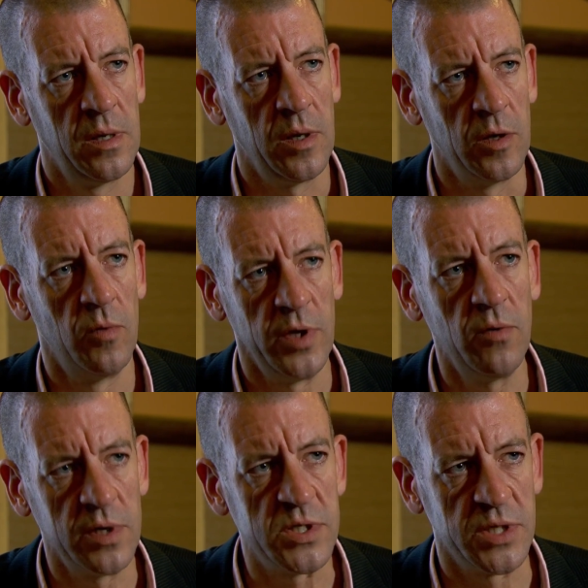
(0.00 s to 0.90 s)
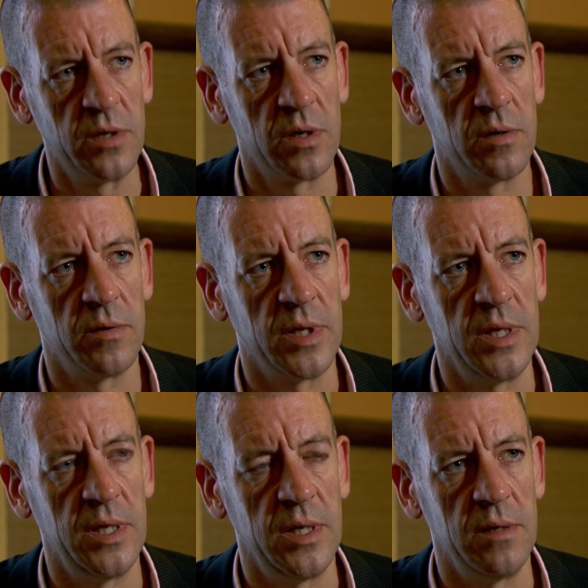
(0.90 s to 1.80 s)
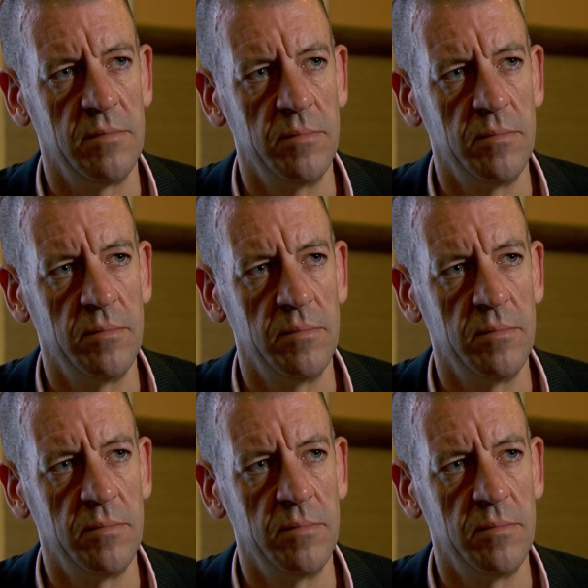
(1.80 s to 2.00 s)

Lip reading: You know, when you consider the